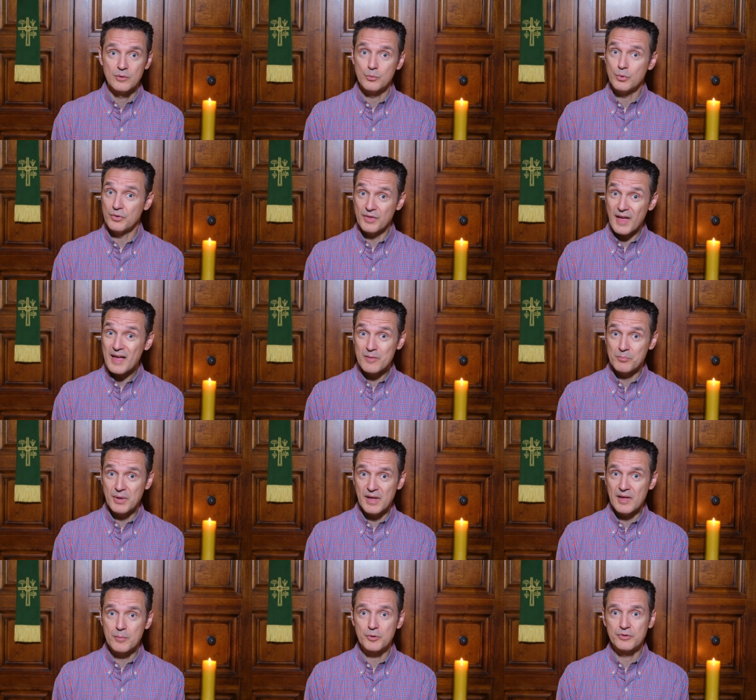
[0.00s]
will not
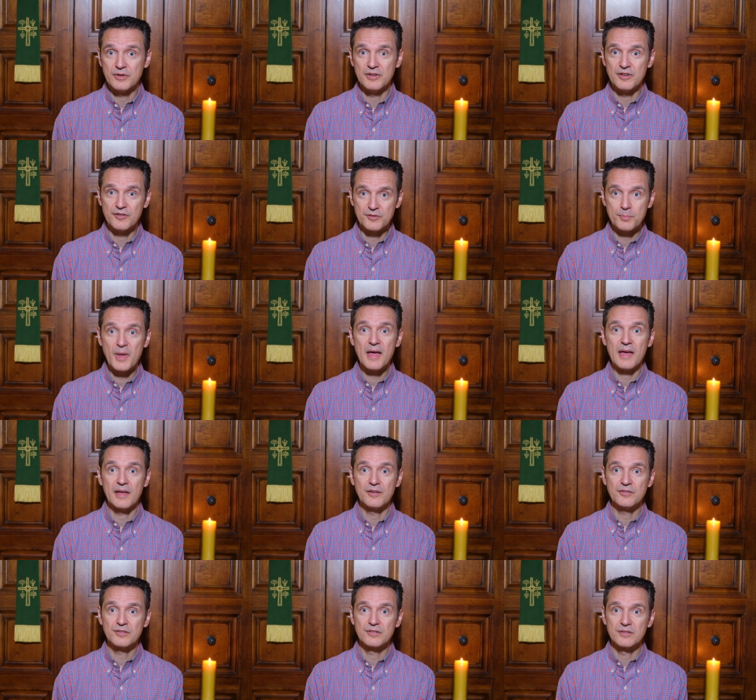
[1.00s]
be able to
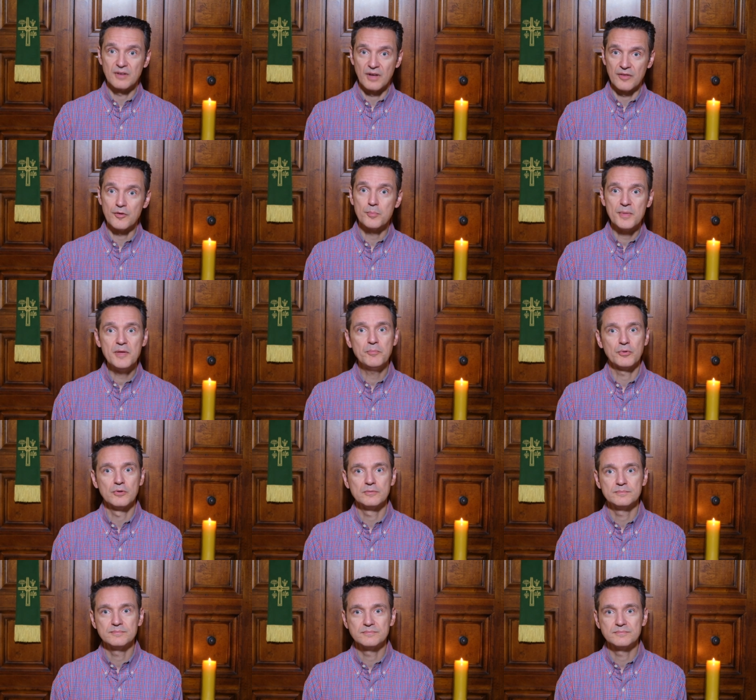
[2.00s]
despise other people.